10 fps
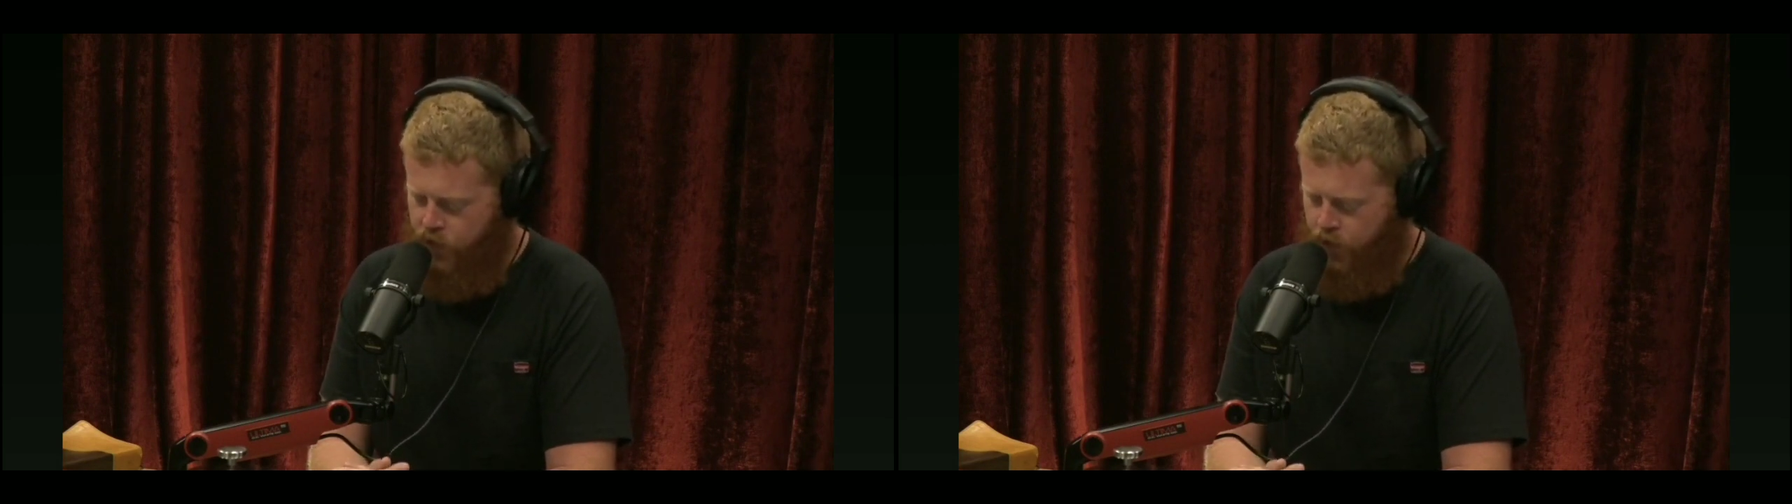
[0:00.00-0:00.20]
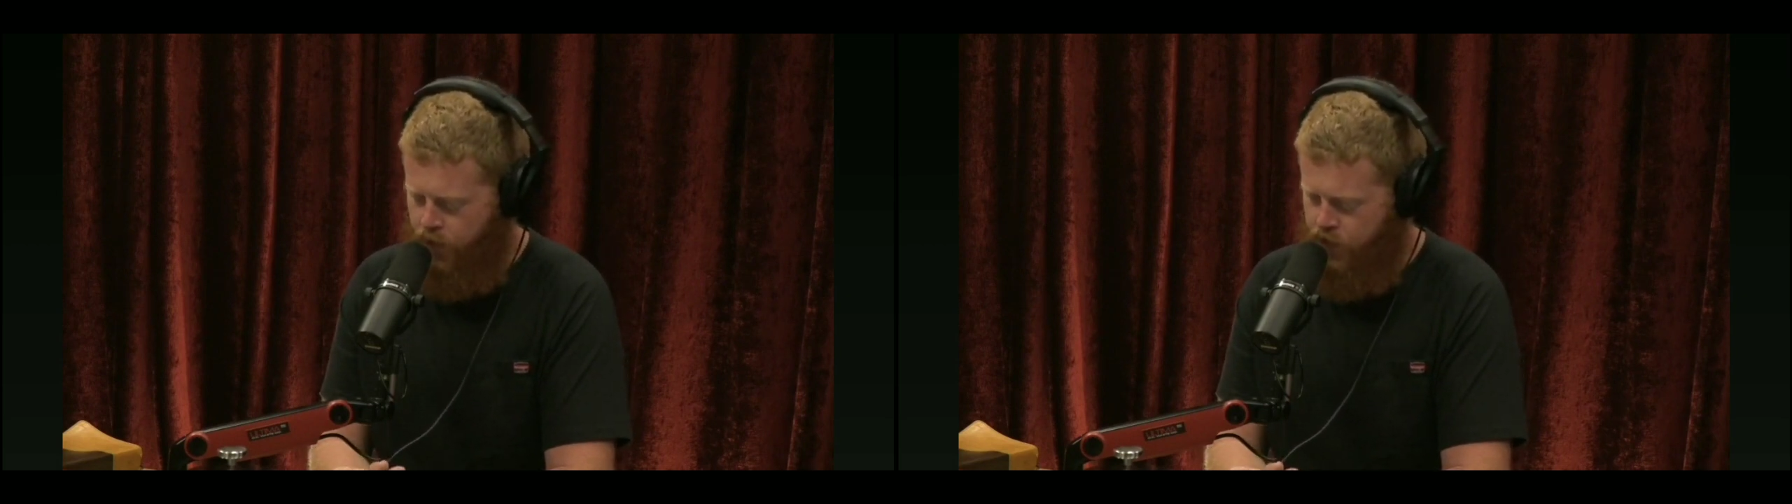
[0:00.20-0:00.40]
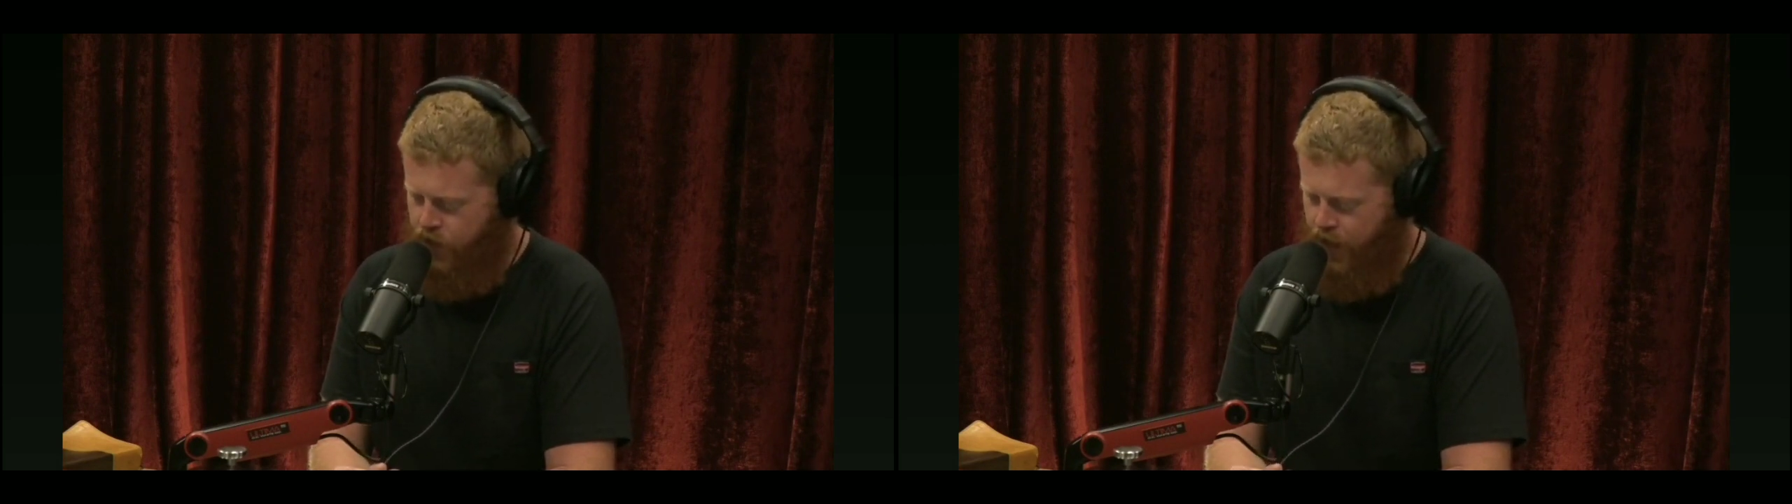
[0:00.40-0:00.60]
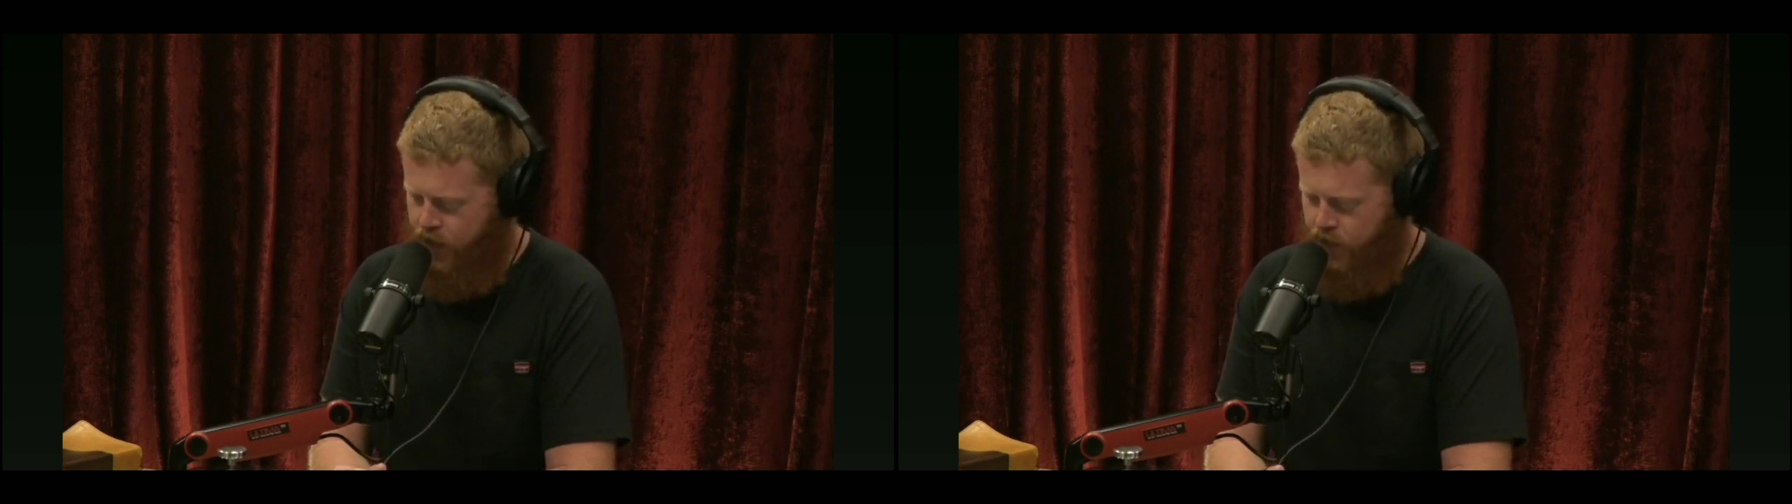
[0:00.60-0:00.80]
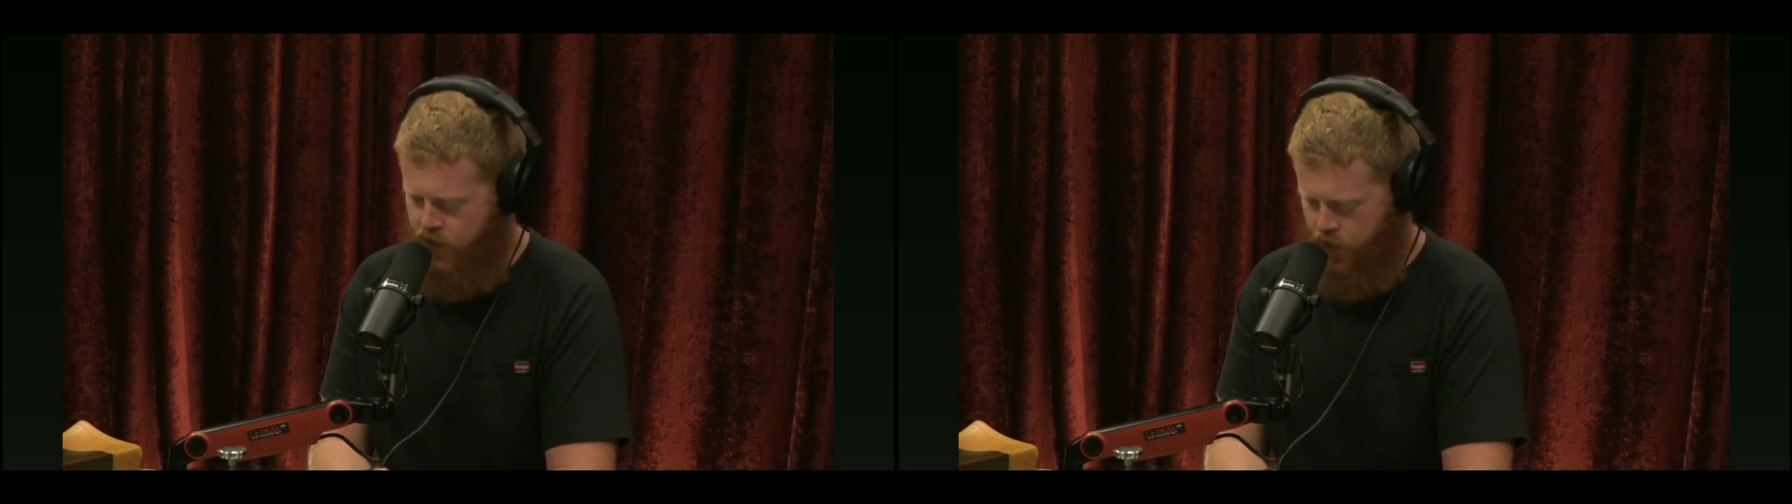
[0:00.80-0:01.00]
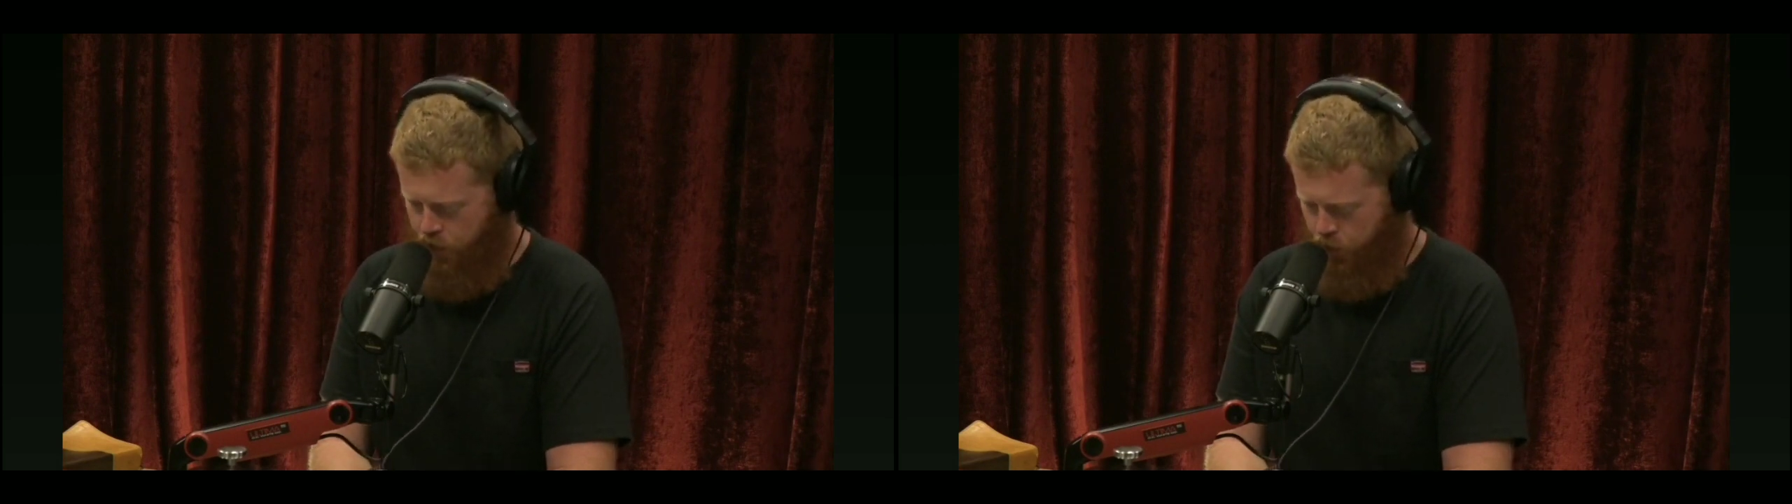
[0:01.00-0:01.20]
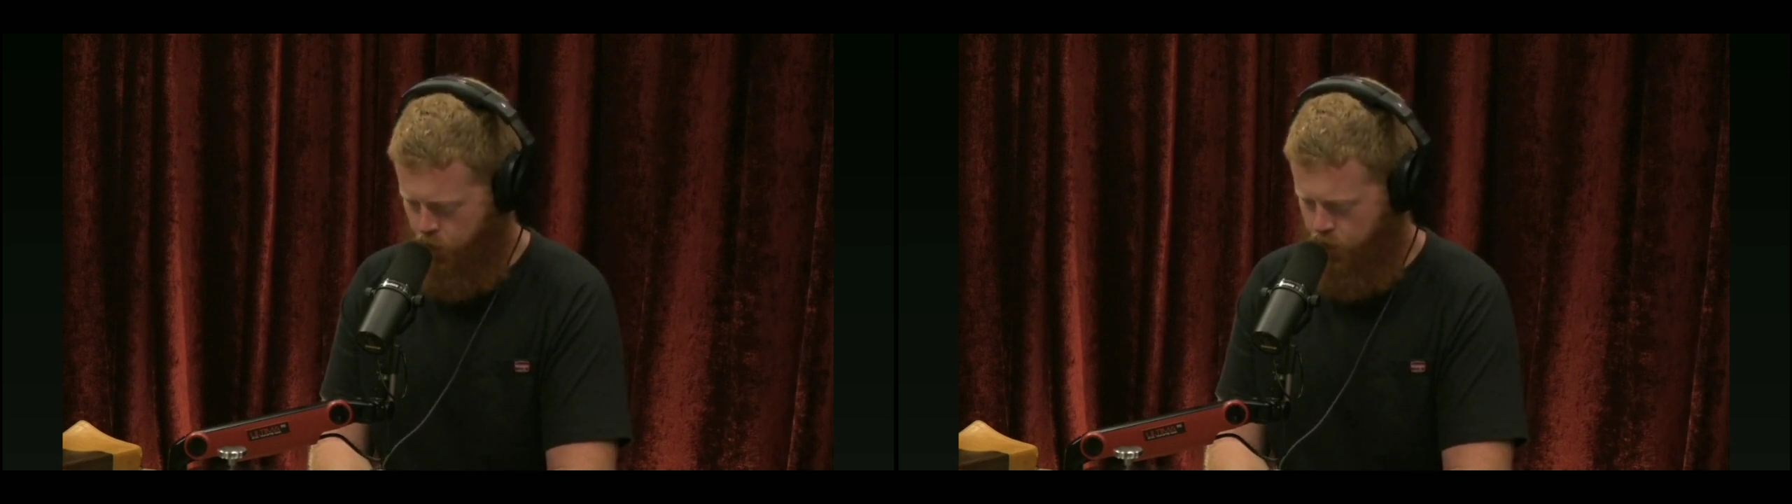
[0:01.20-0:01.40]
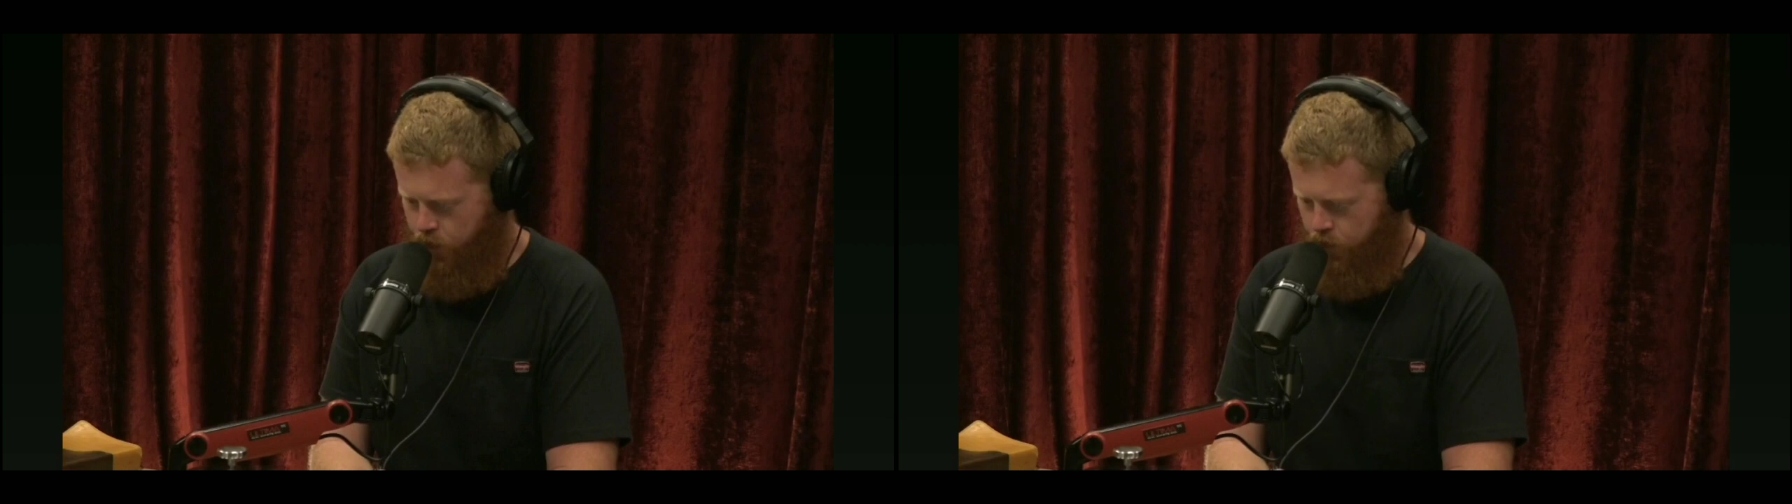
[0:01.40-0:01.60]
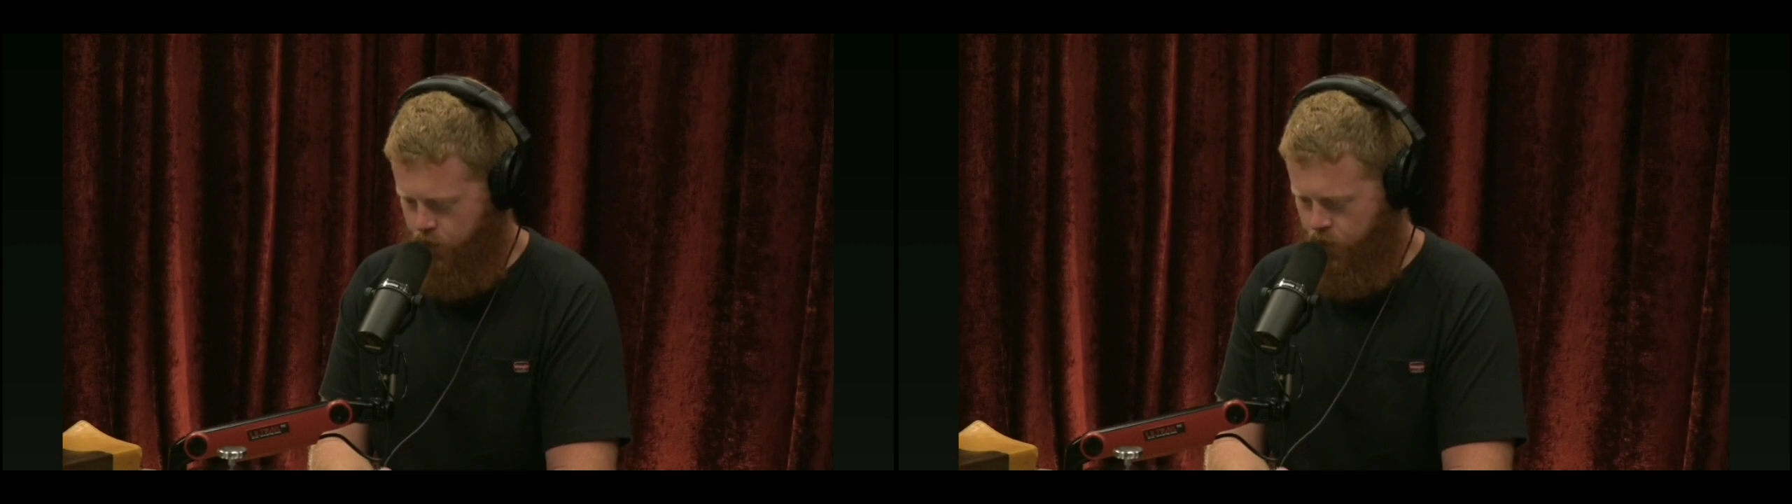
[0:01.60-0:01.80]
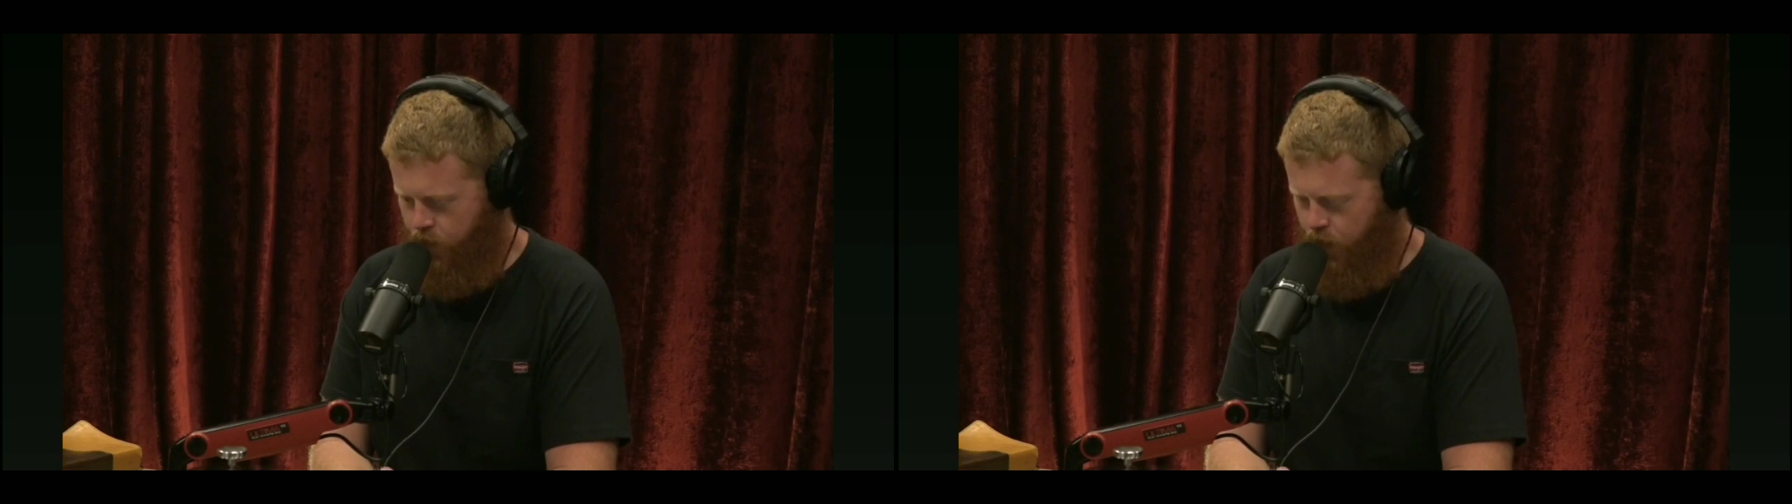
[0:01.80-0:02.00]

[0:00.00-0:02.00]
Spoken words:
and Ecclesiastes, and Luke, and